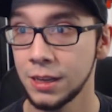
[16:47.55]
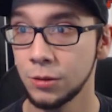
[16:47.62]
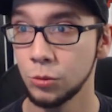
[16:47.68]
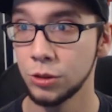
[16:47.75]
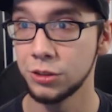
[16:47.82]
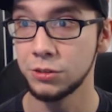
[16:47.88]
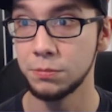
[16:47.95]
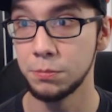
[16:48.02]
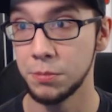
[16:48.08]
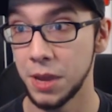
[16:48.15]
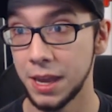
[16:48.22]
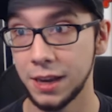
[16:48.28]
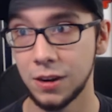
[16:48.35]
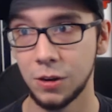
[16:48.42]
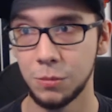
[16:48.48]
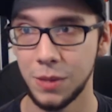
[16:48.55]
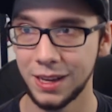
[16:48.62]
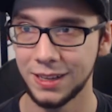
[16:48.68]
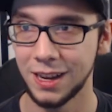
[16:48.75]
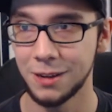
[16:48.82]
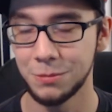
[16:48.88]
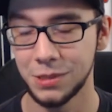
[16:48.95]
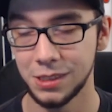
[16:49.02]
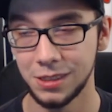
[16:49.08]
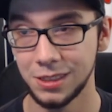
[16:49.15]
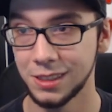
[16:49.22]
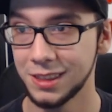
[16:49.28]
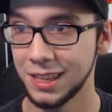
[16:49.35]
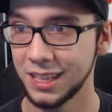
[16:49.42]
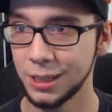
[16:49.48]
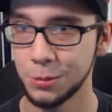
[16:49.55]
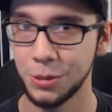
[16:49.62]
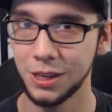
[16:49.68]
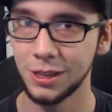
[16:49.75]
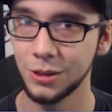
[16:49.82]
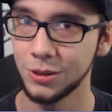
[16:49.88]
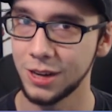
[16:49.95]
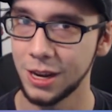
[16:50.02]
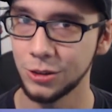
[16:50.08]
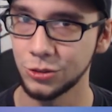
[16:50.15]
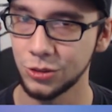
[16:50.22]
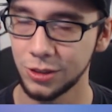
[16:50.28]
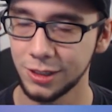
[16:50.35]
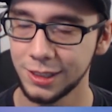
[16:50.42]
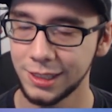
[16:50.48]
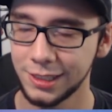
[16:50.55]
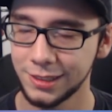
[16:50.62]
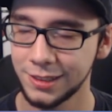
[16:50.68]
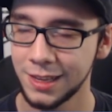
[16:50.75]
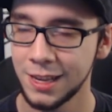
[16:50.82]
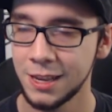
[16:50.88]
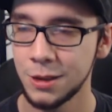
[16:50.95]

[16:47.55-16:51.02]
which may or may not be a good thing depending on how strong it is.